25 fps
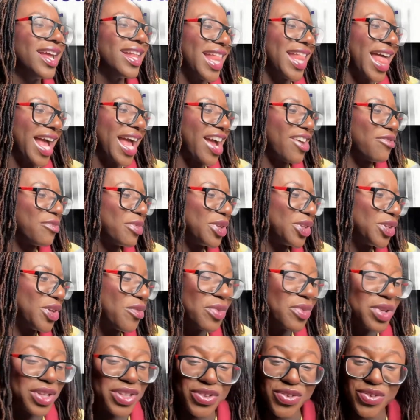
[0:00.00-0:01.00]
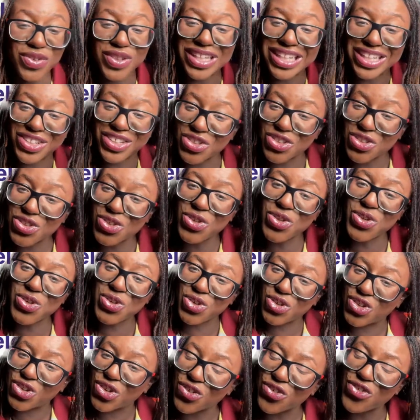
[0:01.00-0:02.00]
Like I've been doing these 2
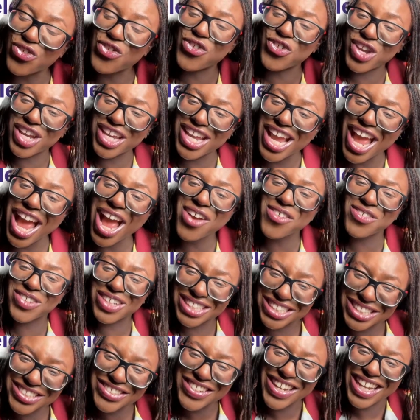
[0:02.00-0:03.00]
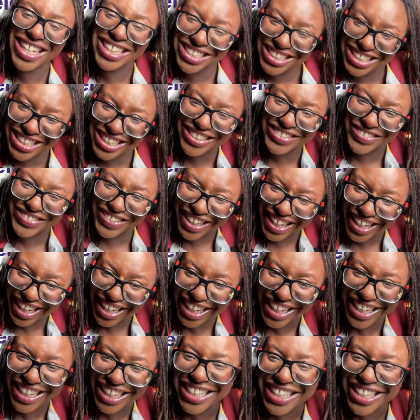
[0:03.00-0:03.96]
to 3 hour stretches, right?